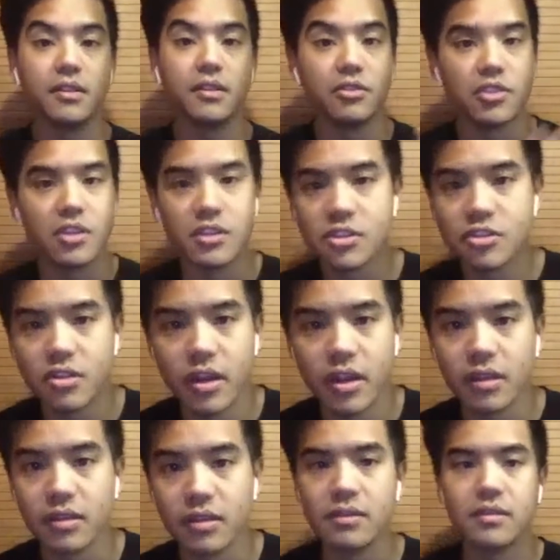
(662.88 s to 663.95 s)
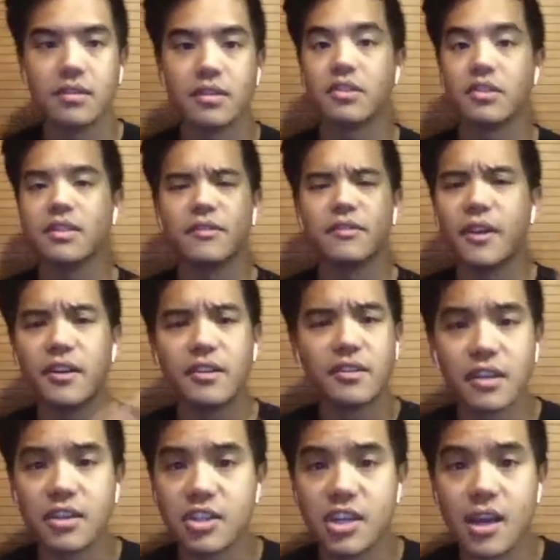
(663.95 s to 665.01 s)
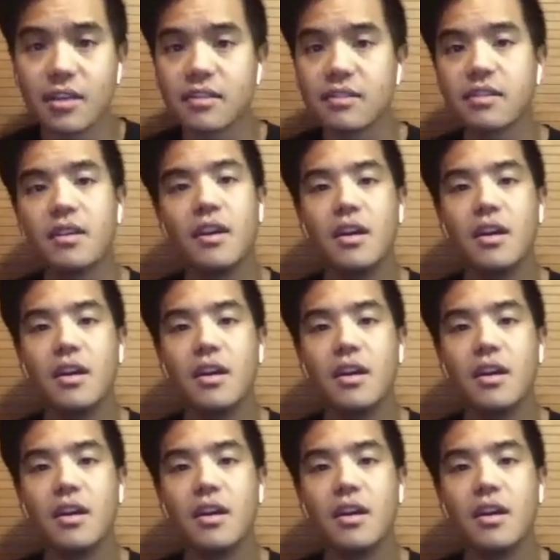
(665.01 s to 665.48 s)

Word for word: diligence trends, and just like fireside chats